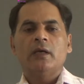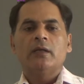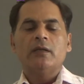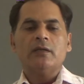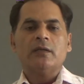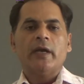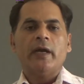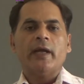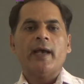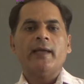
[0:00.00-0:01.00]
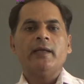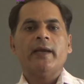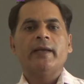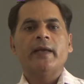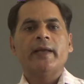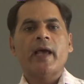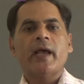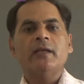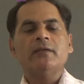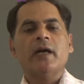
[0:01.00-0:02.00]
This cation and
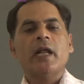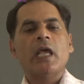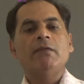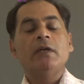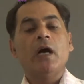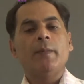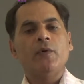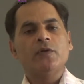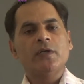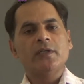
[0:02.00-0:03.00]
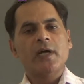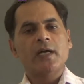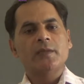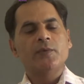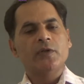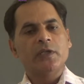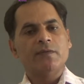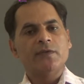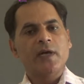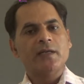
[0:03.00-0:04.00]
anions are having opposite charge,
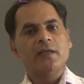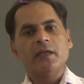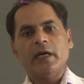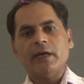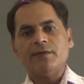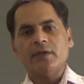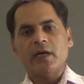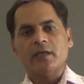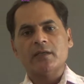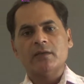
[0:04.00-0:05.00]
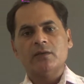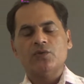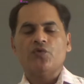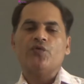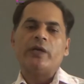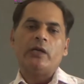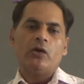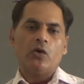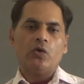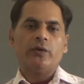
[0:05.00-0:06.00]
positive charge and negative charge. So we
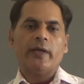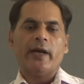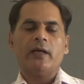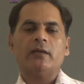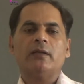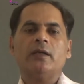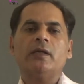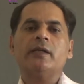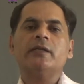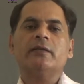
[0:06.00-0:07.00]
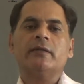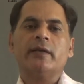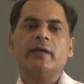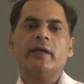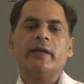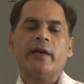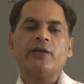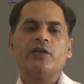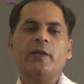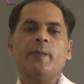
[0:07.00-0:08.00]
know that there is
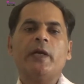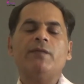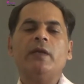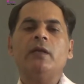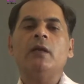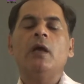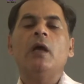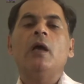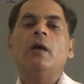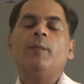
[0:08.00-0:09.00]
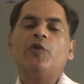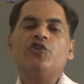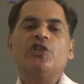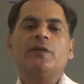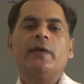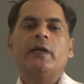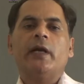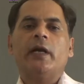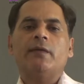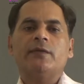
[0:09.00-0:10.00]
attraction between positive and
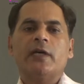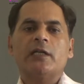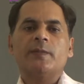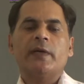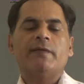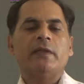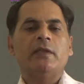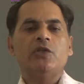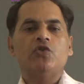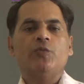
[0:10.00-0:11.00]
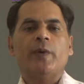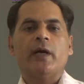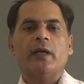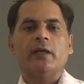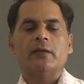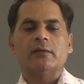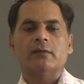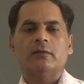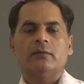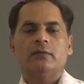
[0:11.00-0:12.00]
negative charge between these two
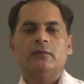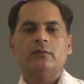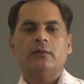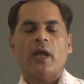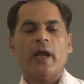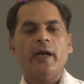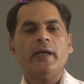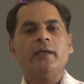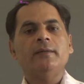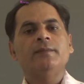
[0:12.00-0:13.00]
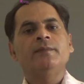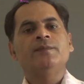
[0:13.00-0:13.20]
particles, and